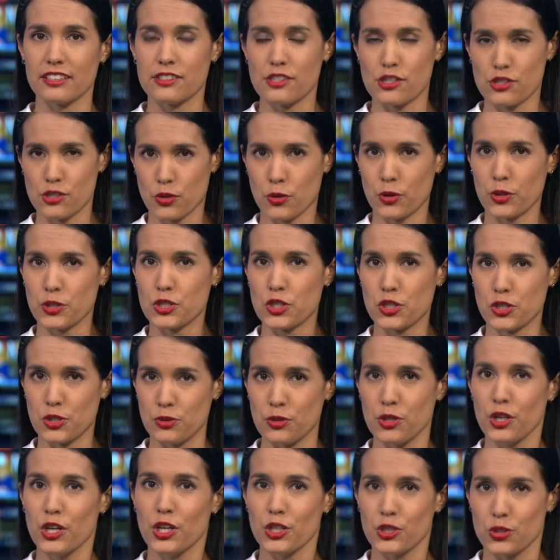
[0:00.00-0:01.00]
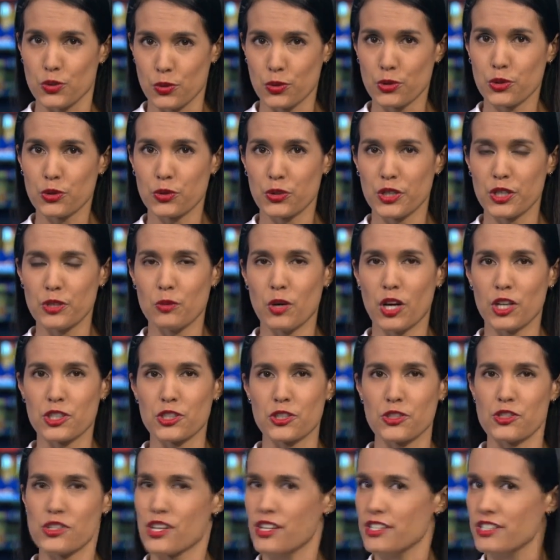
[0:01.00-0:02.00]
this is according to North Korean
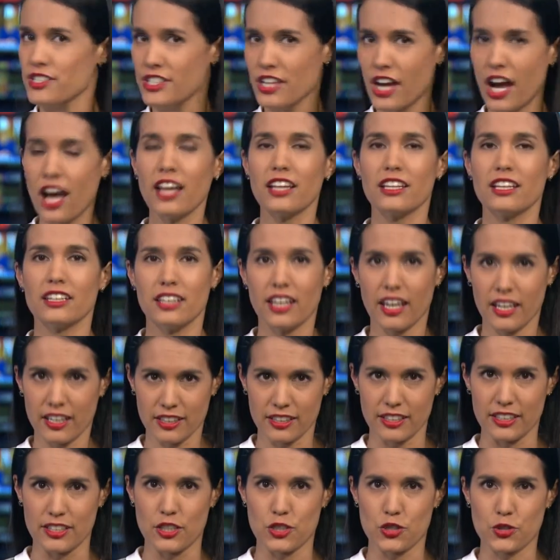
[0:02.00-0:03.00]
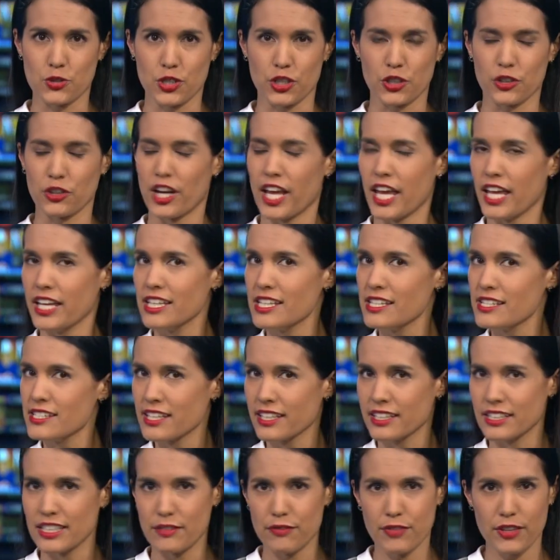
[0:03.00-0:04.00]
watchers, not likely to trigger any
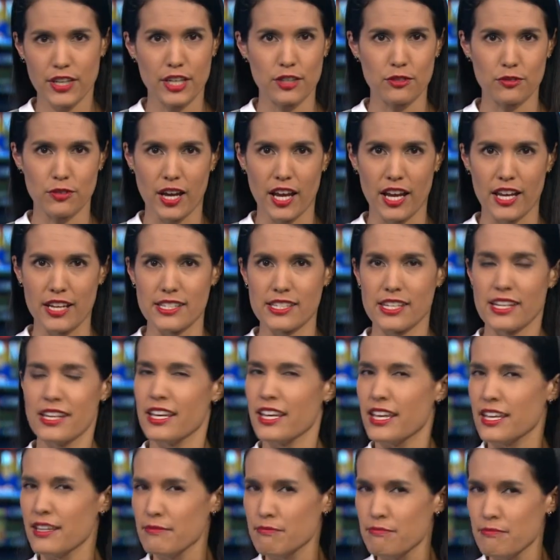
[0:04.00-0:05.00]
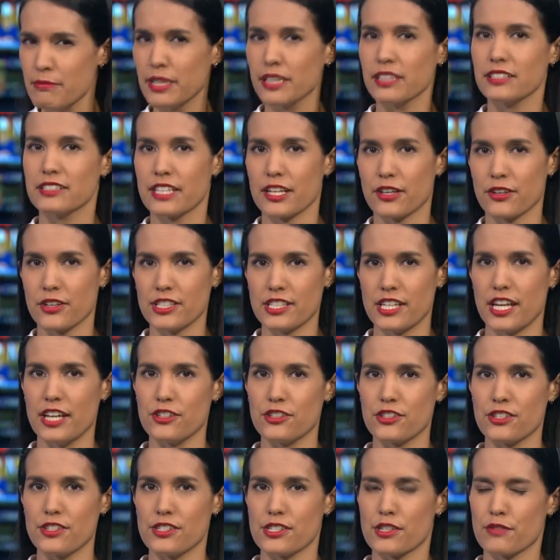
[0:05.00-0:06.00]
significant rise in military
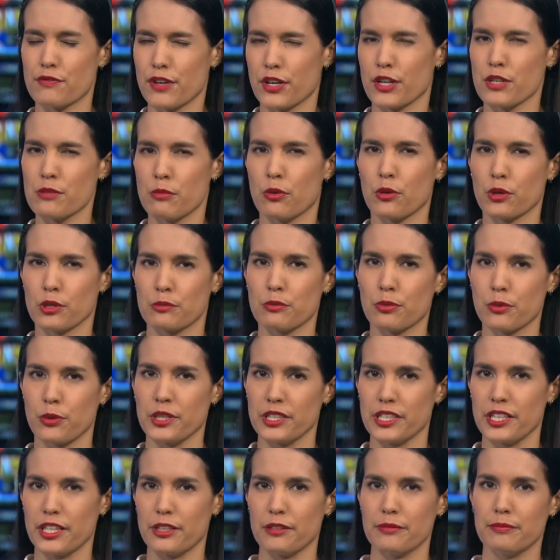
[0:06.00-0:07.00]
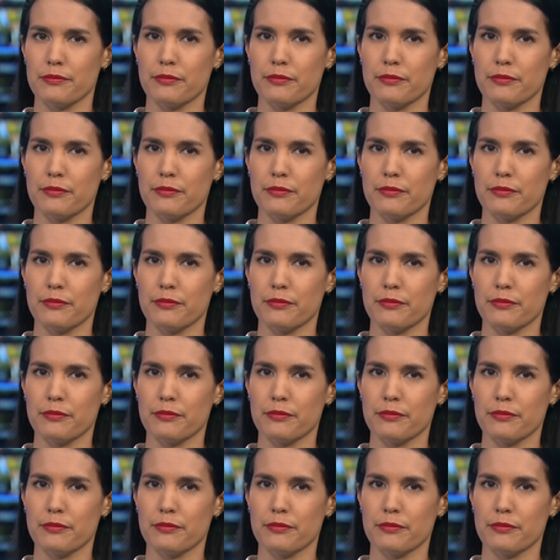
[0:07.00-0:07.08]
tensions. A very important point here.